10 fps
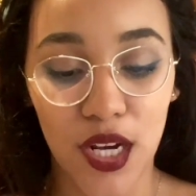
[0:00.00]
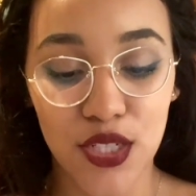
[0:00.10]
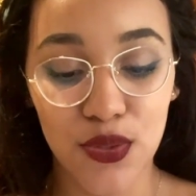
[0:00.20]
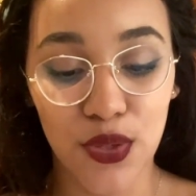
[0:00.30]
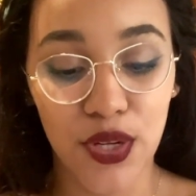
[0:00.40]

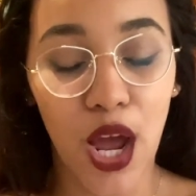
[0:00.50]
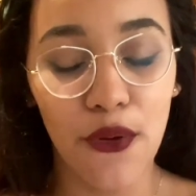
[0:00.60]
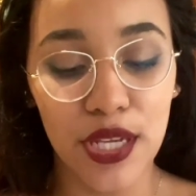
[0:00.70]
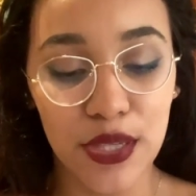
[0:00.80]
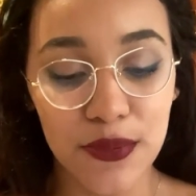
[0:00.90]
to learn how
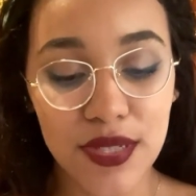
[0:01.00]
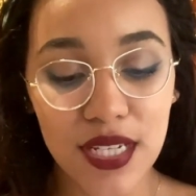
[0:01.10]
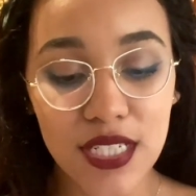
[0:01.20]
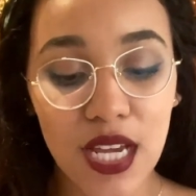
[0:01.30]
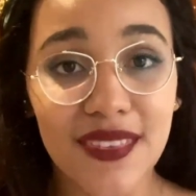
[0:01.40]
to use
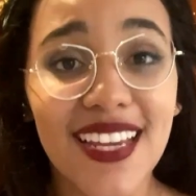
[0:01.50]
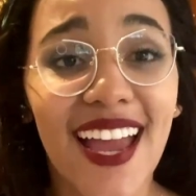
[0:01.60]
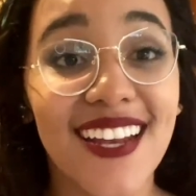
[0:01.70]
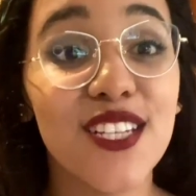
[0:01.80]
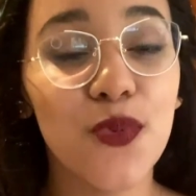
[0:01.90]
it.
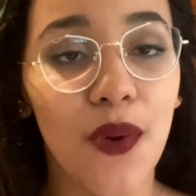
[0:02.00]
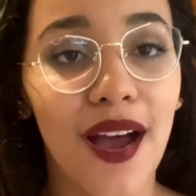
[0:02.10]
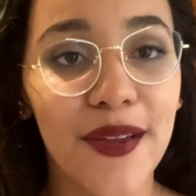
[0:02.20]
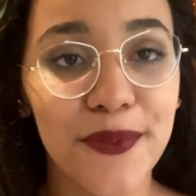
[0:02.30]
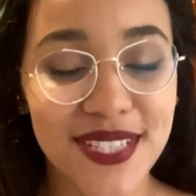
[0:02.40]
And it's
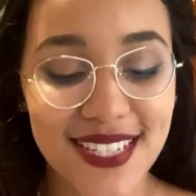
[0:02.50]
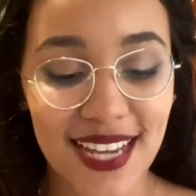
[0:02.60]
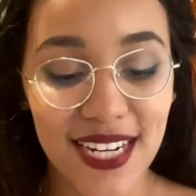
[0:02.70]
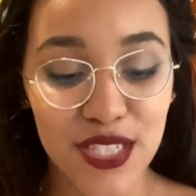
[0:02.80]
why we decided